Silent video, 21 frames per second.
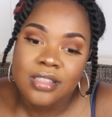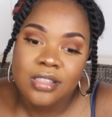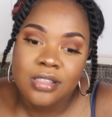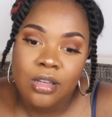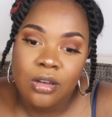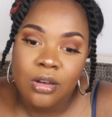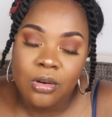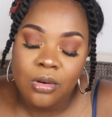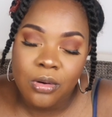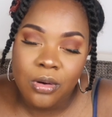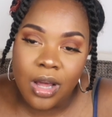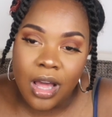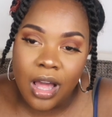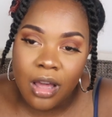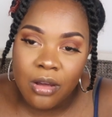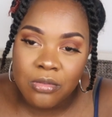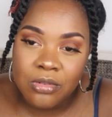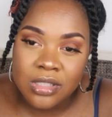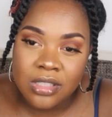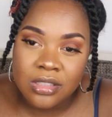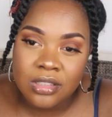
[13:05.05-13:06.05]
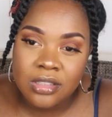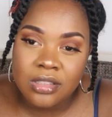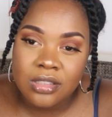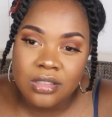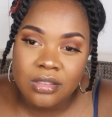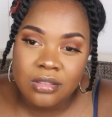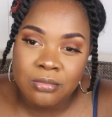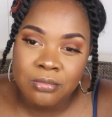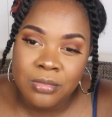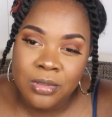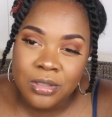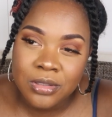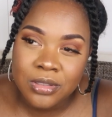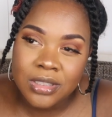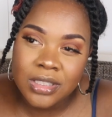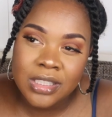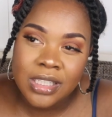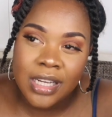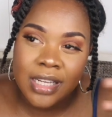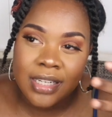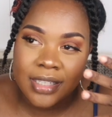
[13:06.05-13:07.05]
So I was
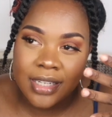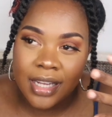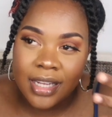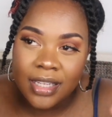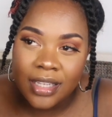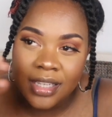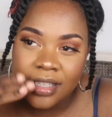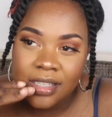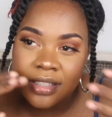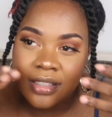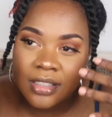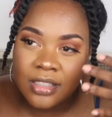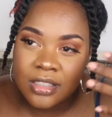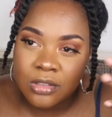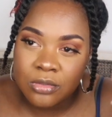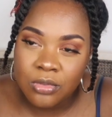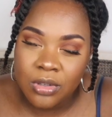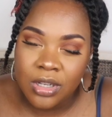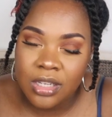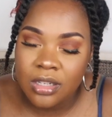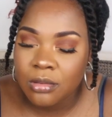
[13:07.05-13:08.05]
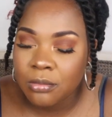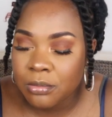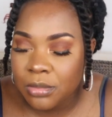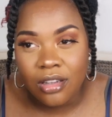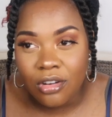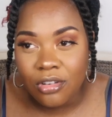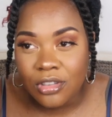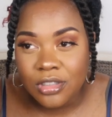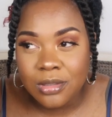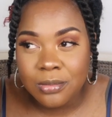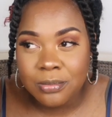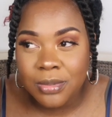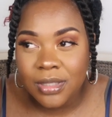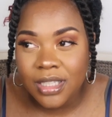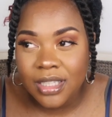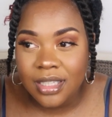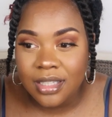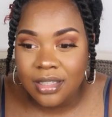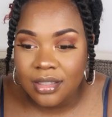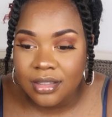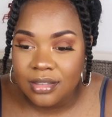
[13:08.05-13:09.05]
mostly at night getting these random
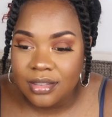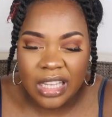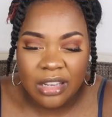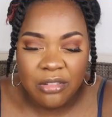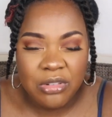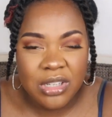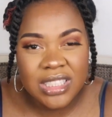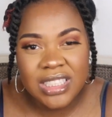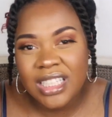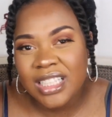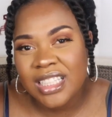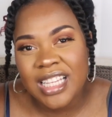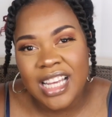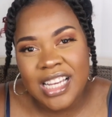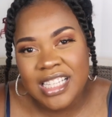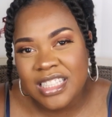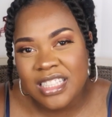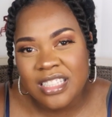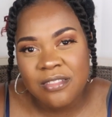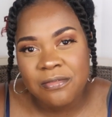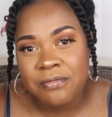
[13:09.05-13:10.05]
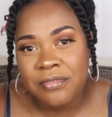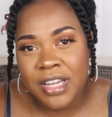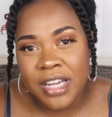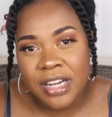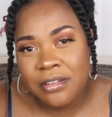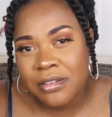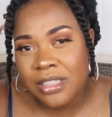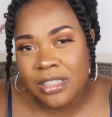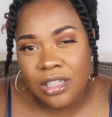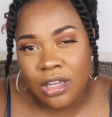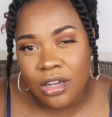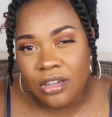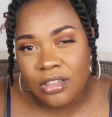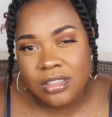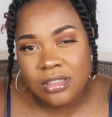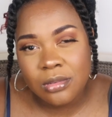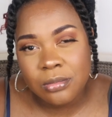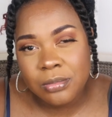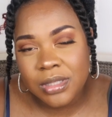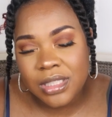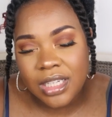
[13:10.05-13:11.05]
nosebleeds. They wasn't lasting very
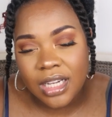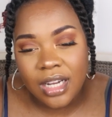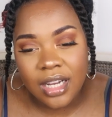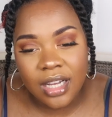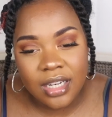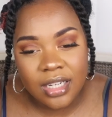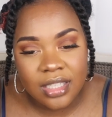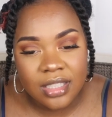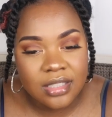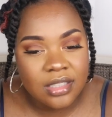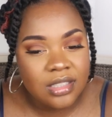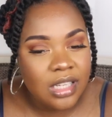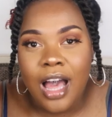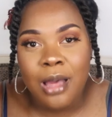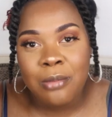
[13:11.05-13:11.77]
long, to be honest.